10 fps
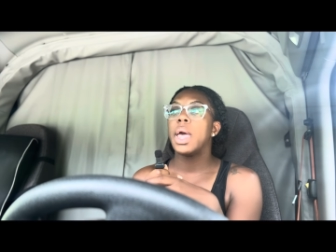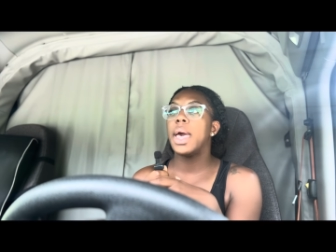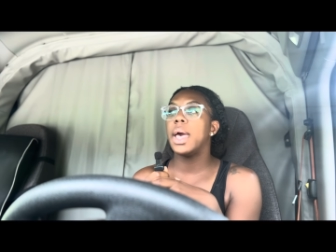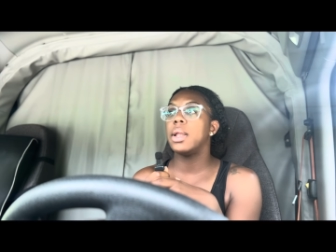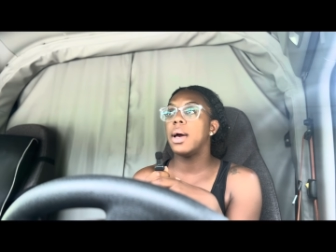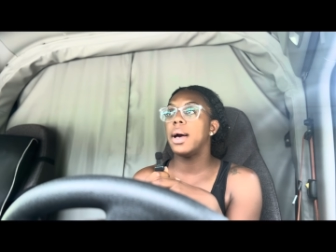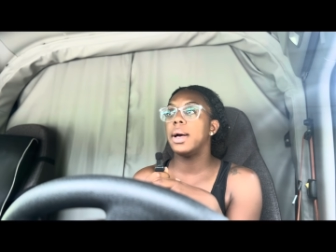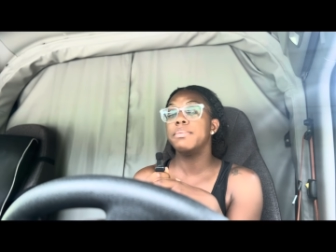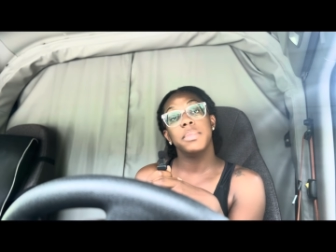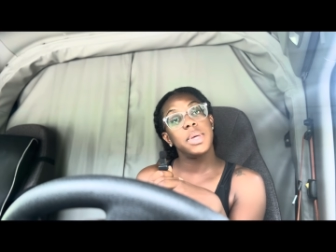And
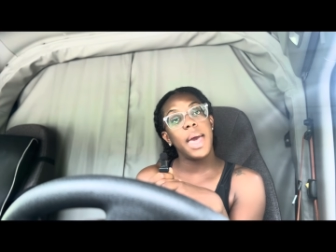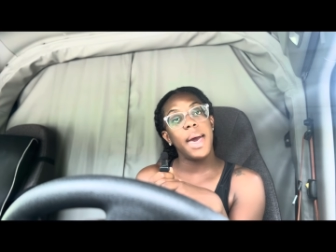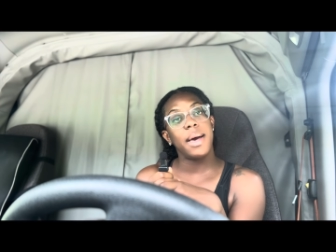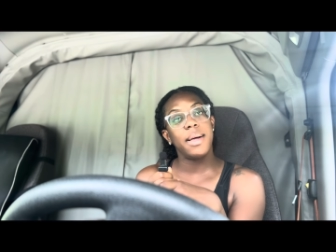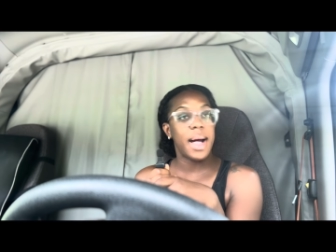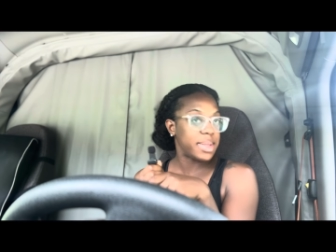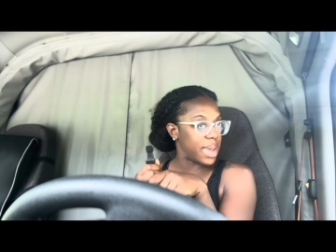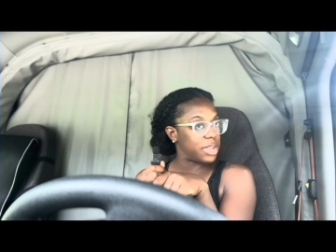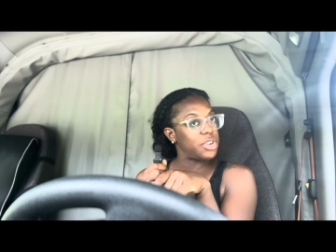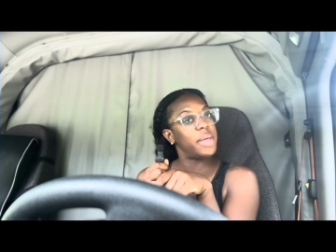yeah, I'll
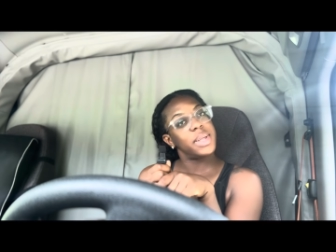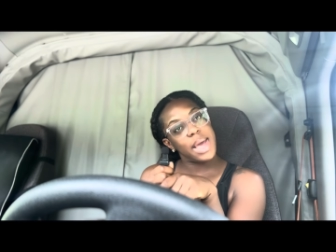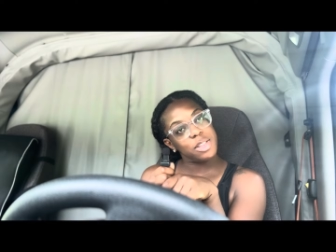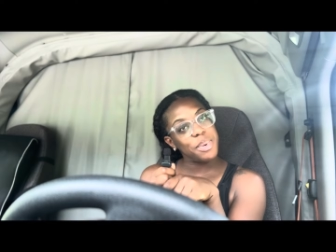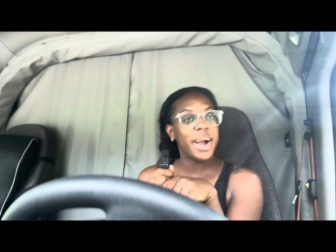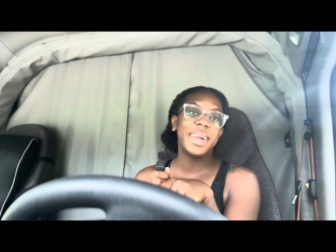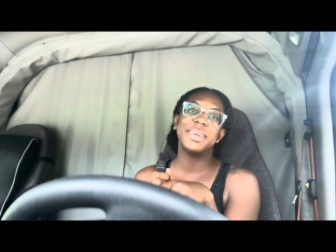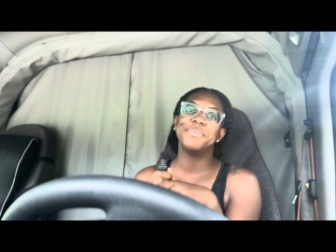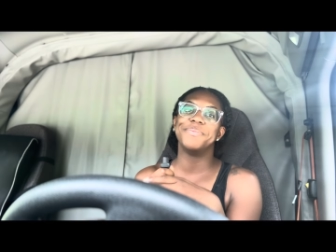catch you on the next part.